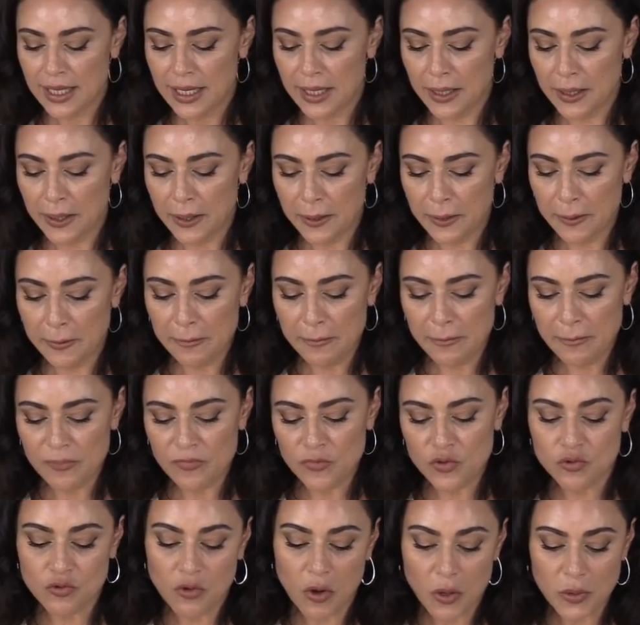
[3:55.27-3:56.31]

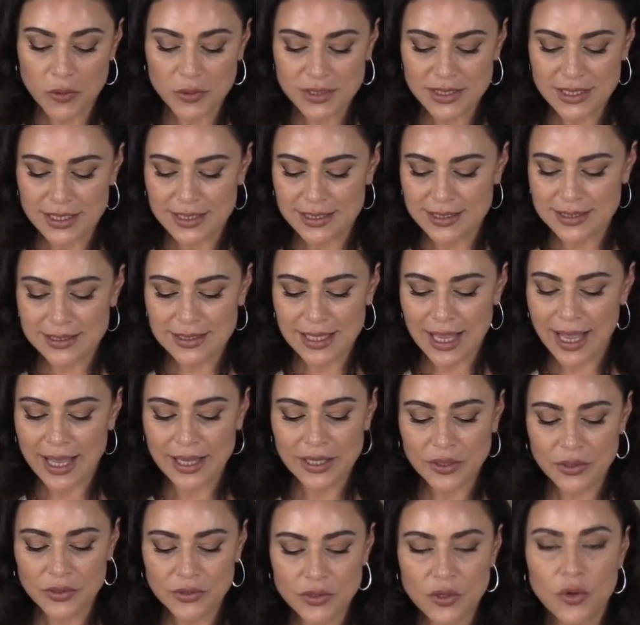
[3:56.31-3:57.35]
roses, I
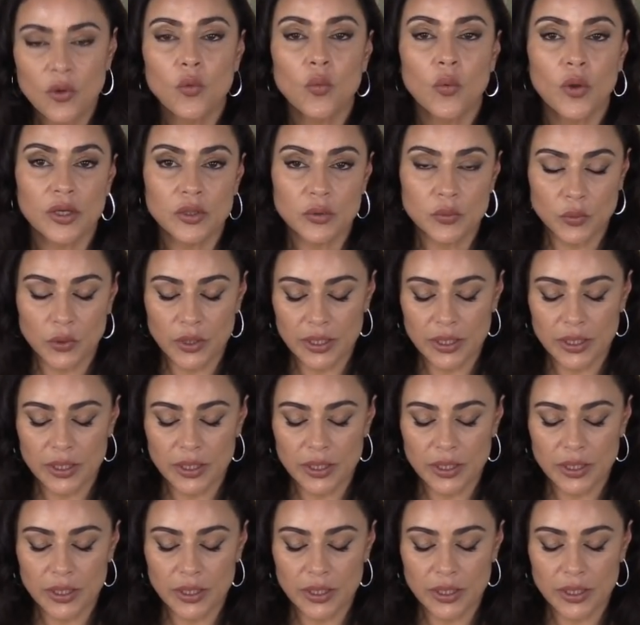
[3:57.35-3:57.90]
don't know what